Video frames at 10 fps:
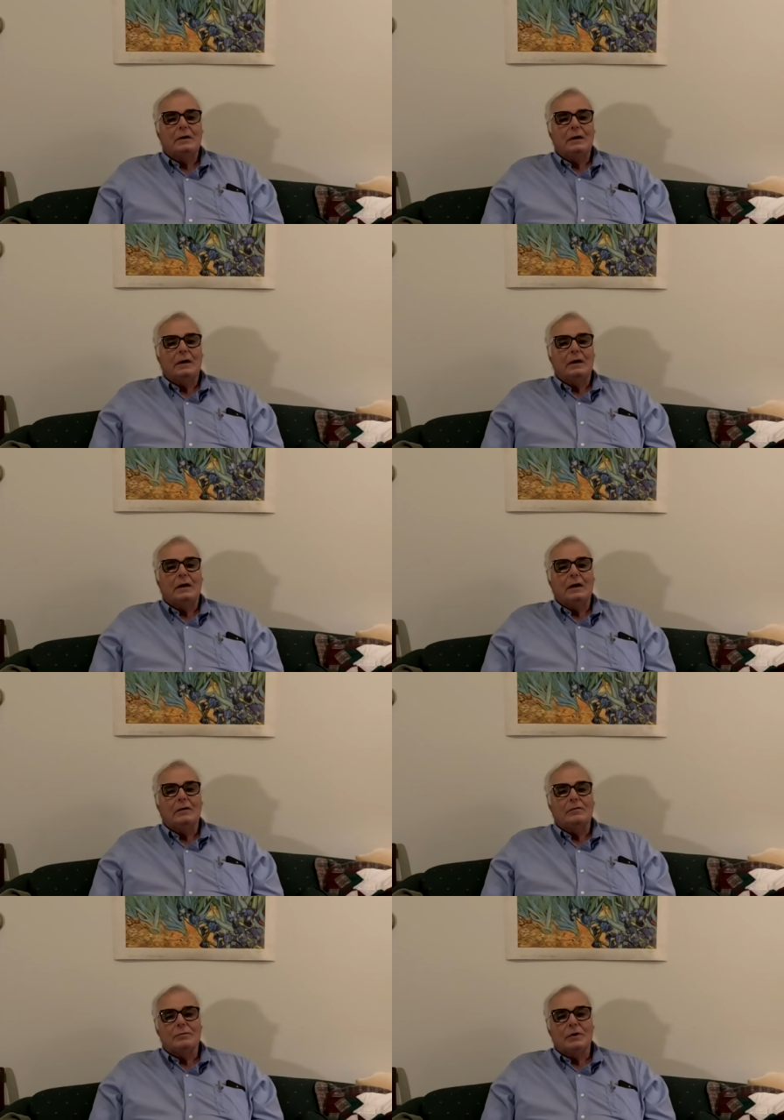
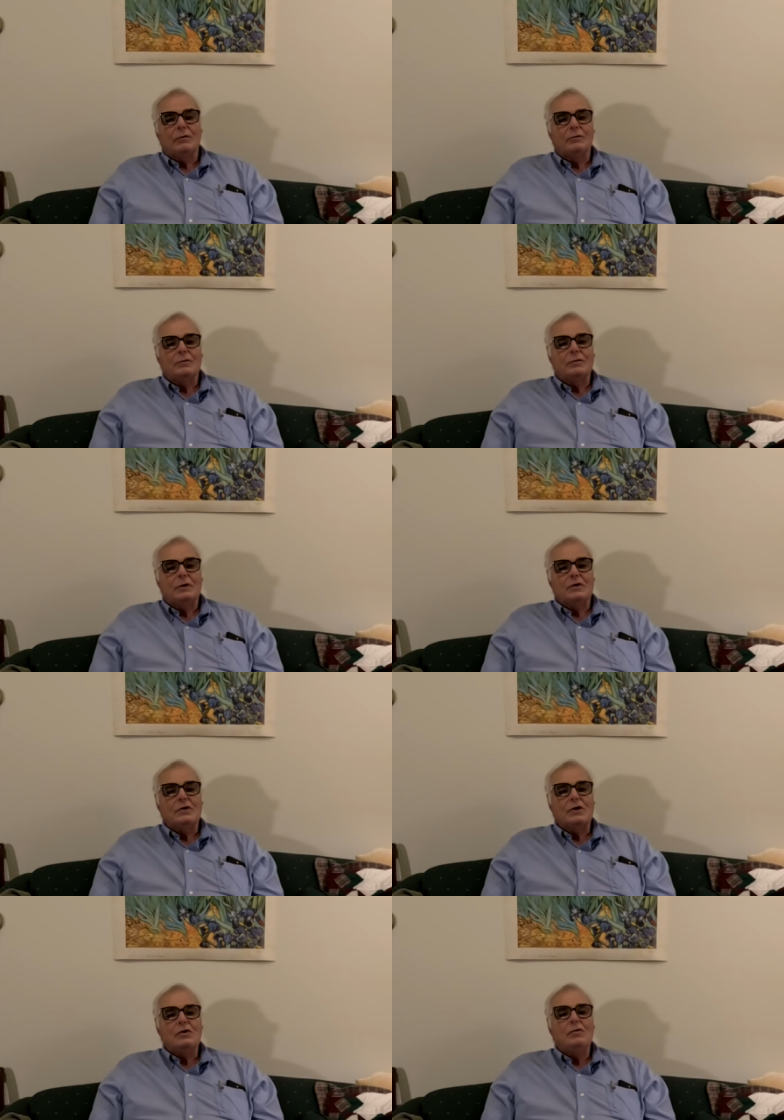and you know
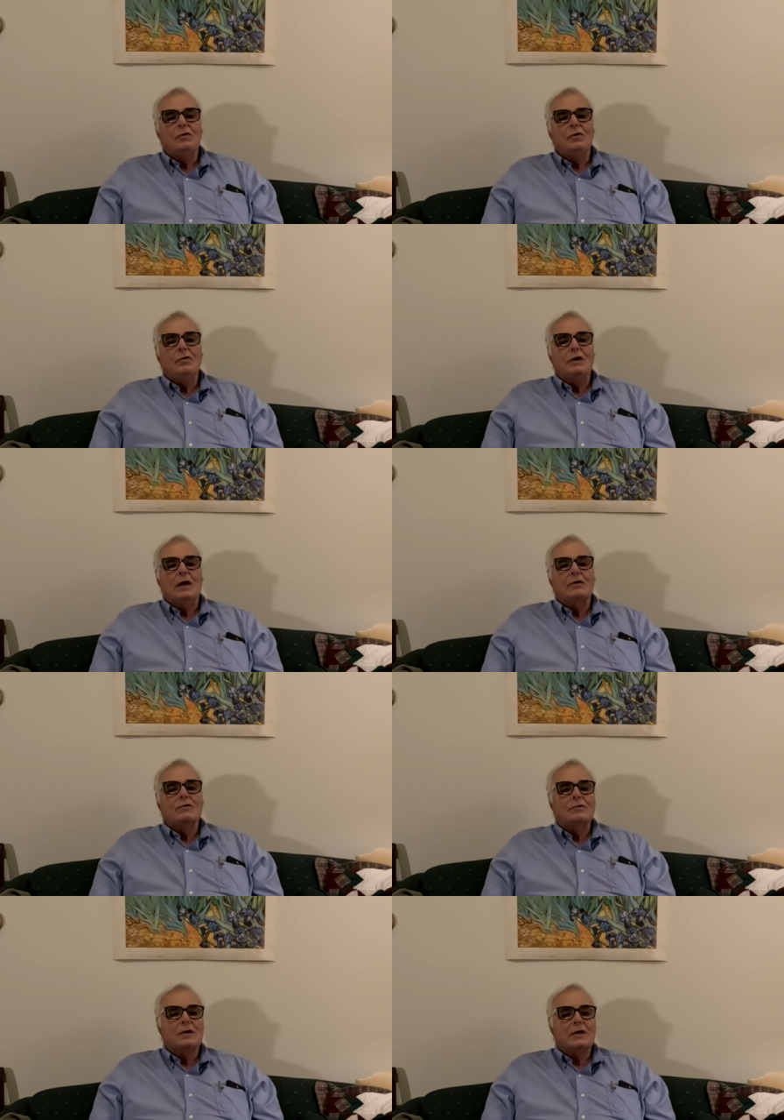continue to do the
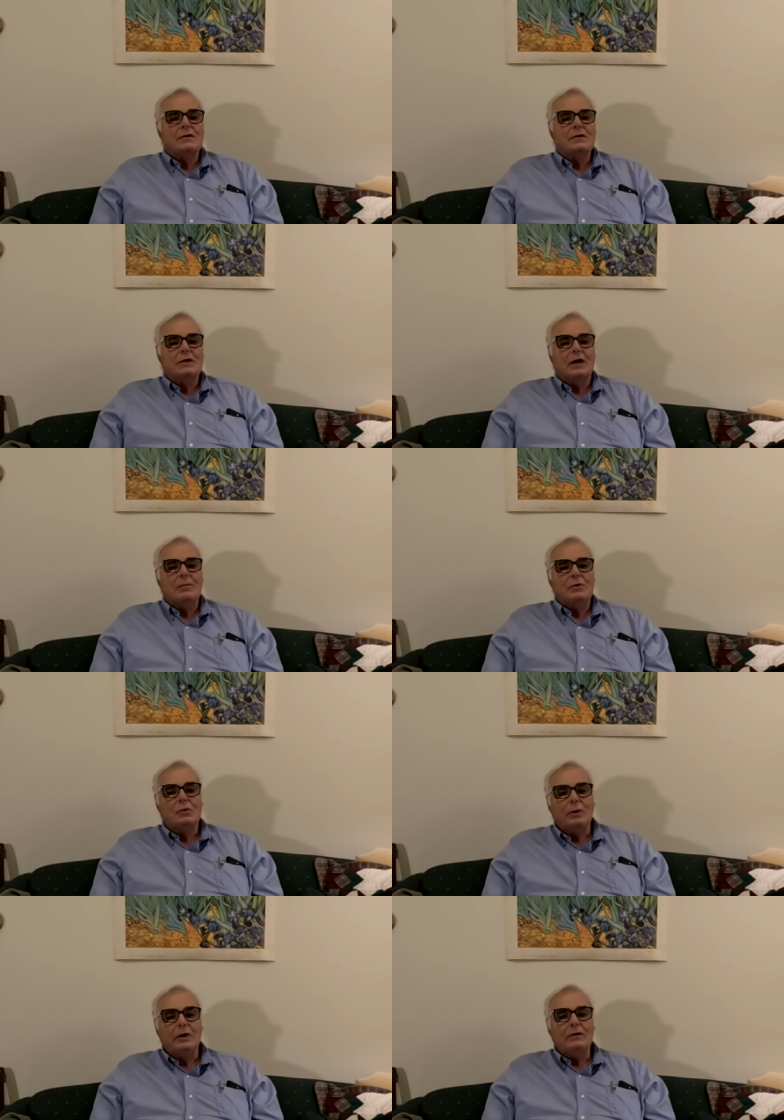exercises that I'm
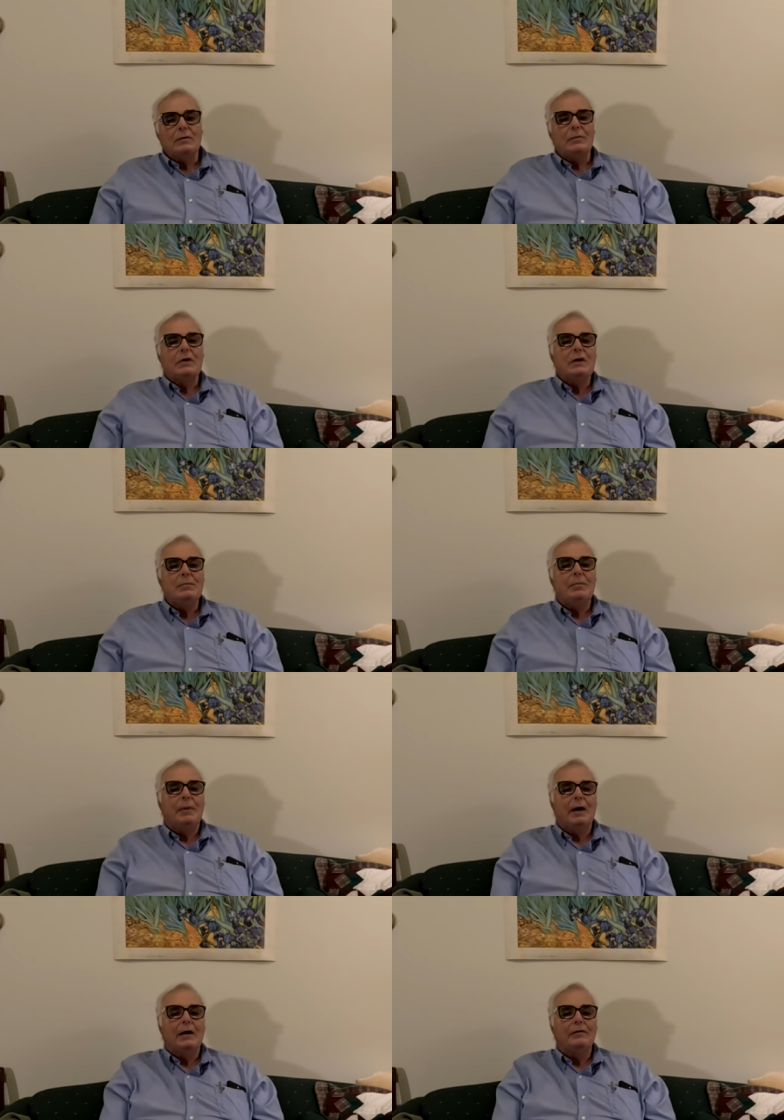doing to keep
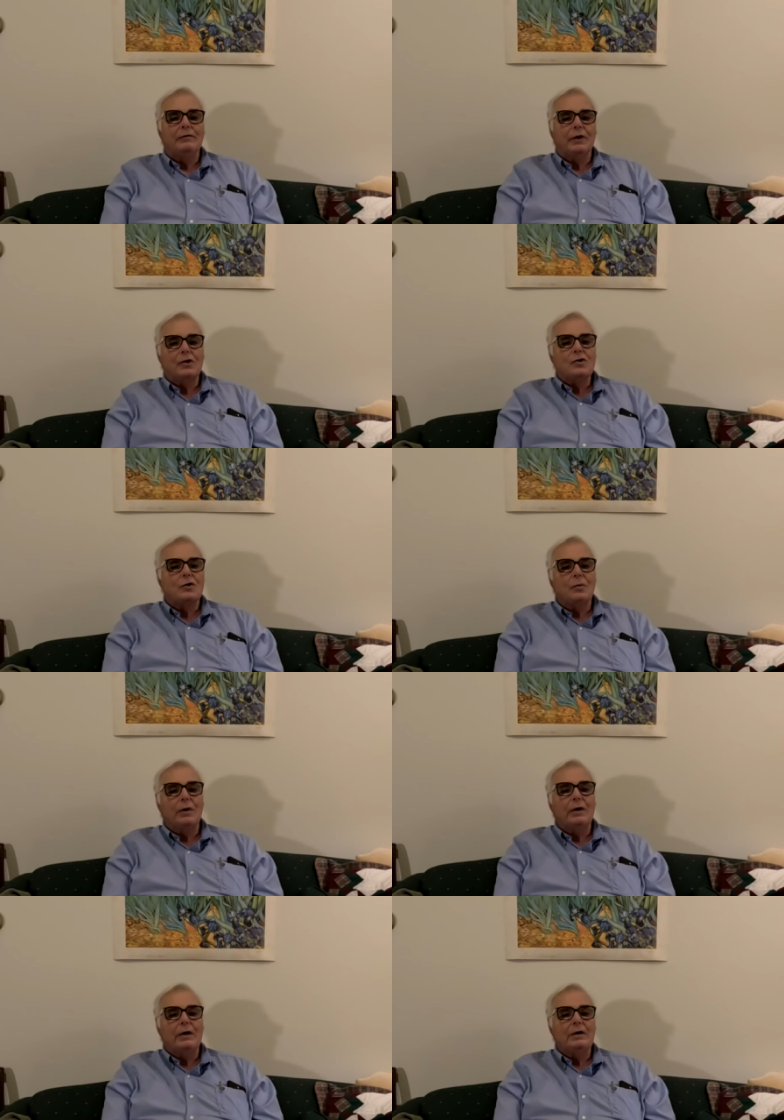my flexure
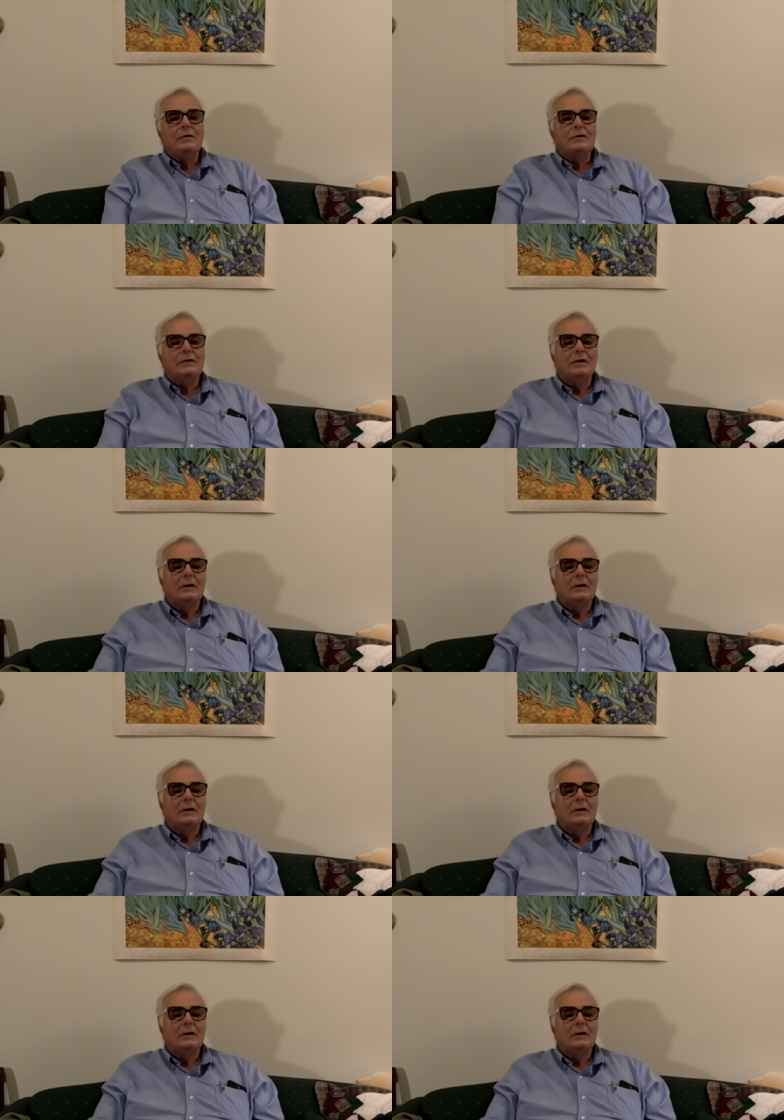where it is